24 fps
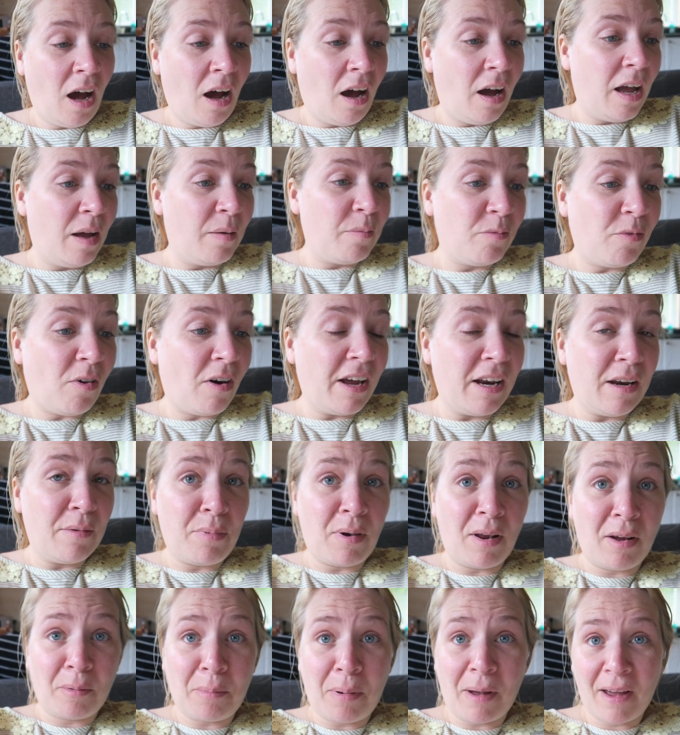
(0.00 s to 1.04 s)
I am writing a
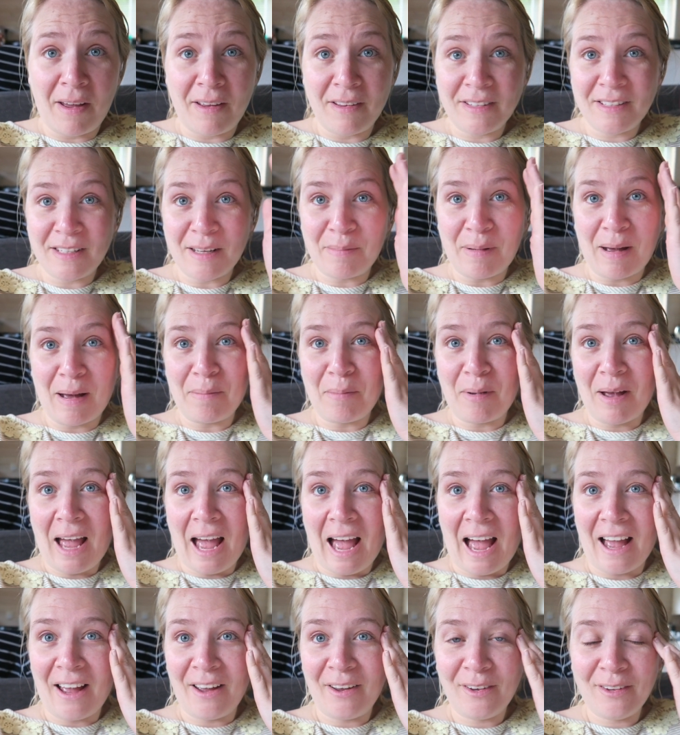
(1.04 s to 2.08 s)
blog post about my
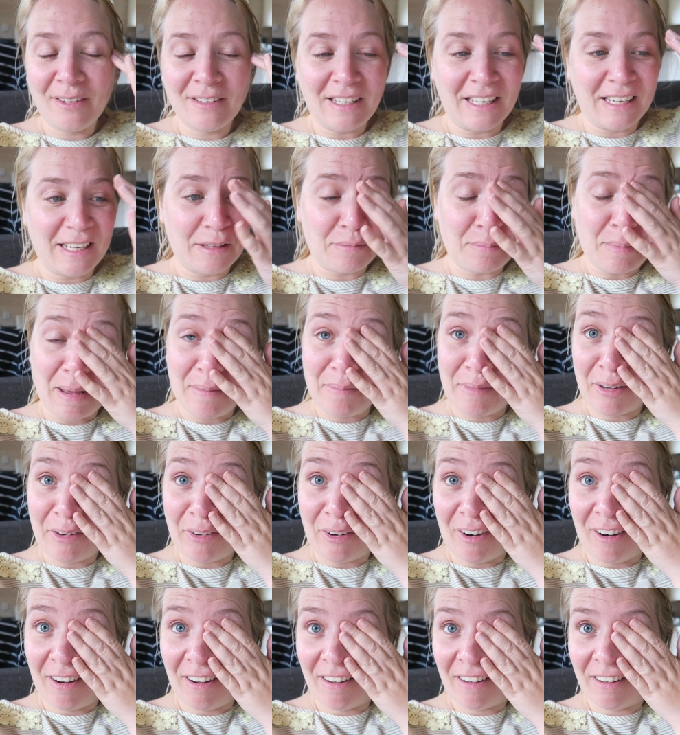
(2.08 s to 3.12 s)
house and it's made me
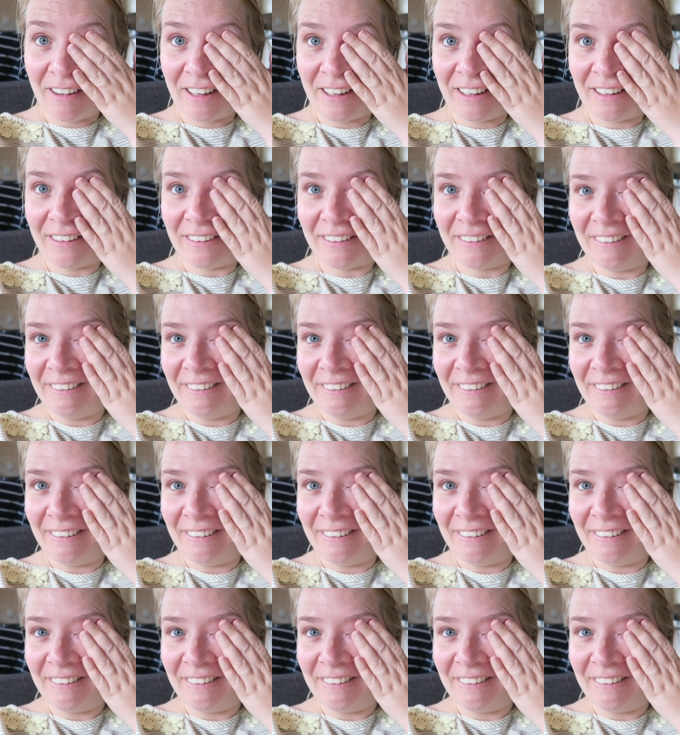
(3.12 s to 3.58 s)
cry.